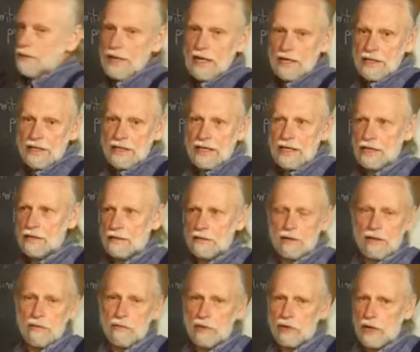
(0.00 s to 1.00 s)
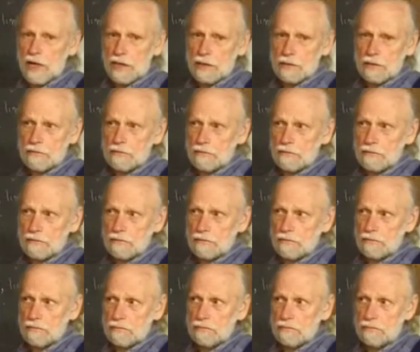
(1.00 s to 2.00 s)
They they they were not.
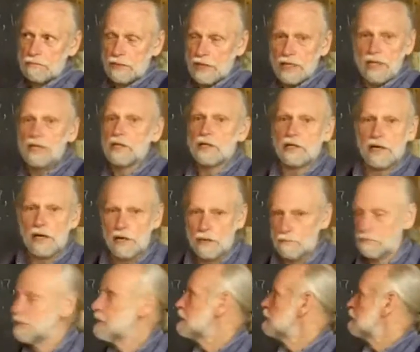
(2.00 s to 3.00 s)
They didn't come,